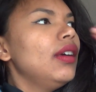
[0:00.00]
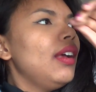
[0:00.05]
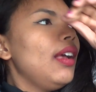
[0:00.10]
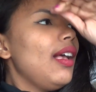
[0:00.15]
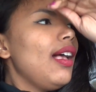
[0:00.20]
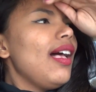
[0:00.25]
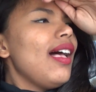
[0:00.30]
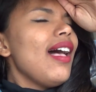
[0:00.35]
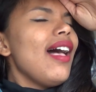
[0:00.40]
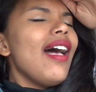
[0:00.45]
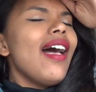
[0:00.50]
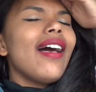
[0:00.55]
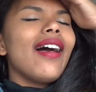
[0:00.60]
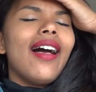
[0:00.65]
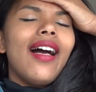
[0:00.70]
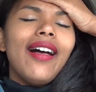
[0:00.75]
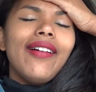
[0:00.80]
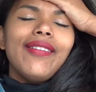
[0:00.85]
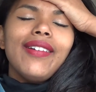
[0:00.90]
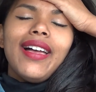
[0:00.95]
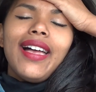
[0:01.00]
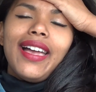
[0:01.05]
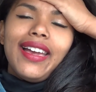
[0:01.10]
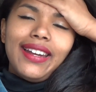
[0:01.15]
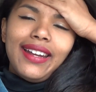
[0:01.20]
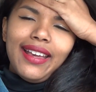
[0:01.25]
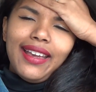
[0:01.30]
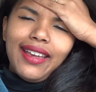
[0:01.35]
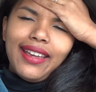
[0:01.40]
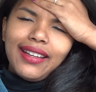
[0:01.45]
Ah, I have a
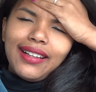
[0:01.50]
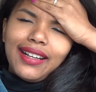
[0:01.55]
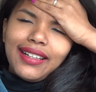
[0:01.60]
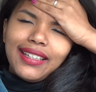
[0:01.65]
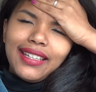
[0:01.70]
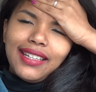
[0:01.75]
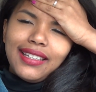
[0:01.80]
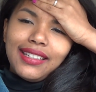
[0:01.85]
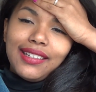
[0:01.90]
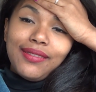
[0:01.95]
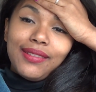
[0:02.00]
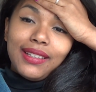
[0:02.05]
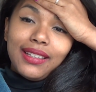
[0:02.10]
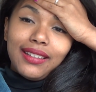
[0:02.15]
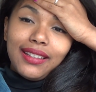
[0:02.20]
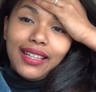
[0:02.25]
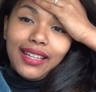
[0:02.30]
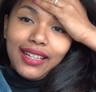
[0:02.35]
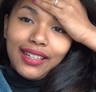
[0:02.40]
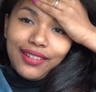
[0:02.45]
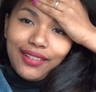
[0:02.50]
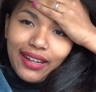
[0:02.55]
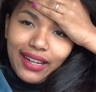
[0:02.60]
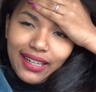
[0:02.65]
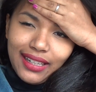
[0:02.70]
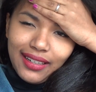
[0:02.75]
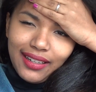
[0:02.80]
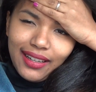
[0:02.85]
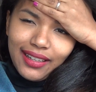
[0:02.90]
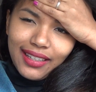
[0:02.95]
headache. I can't even think
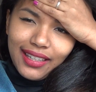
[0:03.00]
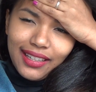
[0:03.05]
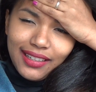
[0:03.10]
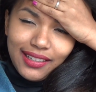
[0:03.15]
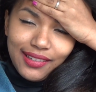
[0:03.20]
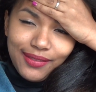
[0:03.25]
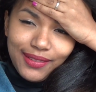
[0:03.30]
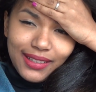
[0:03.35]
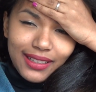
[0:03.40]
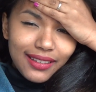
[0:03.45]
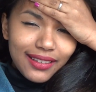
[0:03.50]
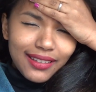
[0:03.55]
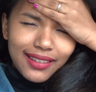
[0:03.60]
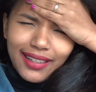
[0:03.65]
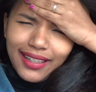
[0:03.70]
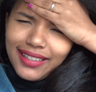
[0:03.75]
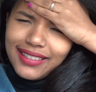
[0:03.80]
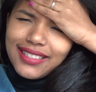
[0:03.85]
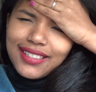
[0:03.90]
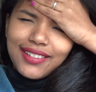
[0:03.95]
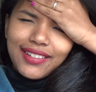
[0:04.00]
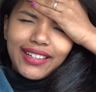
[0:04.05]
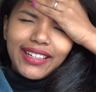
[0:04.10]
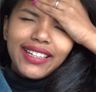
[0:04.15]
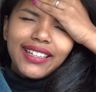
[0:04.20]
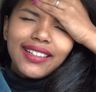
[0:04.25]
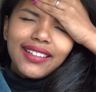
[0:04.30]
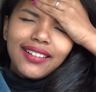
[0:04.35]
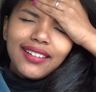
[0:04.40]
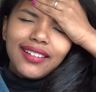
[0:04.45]
right. I can't even think
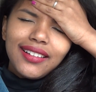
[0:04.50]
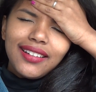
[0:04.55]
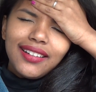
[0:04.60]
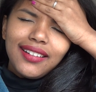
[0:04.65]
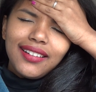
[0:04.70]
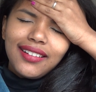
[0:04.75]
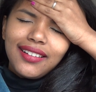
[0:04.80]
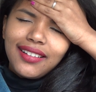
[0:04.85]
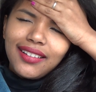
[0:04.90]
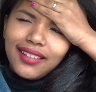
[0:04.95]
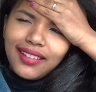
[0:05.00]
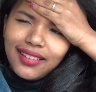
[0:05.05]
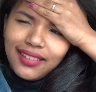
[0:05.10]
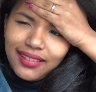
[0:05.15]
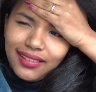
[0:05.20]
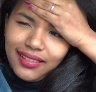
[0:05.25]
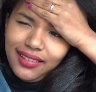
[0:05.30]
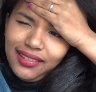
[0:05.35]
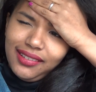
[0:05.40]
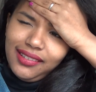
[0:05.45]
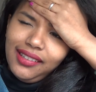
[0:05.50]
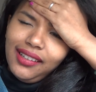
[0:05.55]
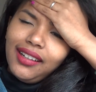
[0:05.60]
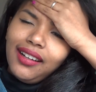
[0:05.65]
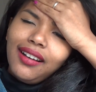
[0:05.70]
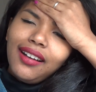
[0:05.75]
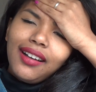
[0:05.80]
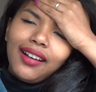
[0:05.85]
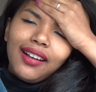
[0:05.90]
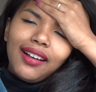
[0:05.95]
straight.
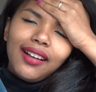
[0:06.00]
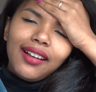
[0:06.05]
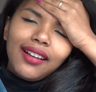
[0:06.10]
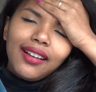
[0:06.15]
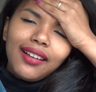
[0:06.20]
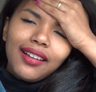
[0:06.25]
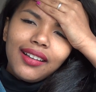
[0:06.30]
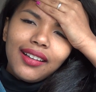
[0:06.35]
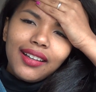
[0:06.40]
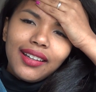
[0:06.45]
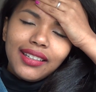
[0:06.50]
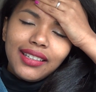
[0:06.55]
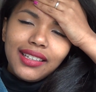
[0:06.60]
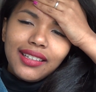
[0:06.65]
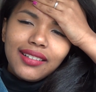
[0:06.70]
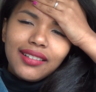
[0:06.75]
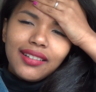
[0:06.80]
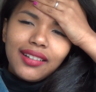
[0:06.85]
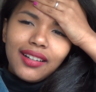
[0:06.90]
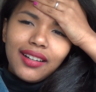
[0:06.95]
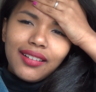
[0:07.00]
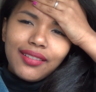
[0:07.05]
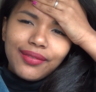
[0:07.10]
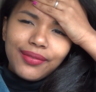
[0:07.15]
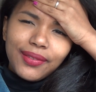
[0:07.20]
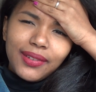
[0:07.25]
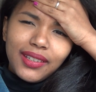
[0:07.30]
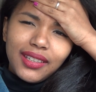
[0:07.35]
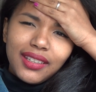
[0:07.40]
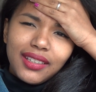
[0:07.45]
I need
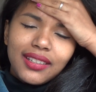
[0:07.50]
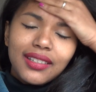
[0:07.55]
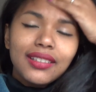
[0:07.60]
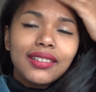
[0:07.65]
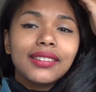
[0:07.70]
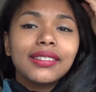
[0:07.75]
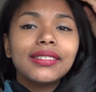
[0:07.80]
coffee.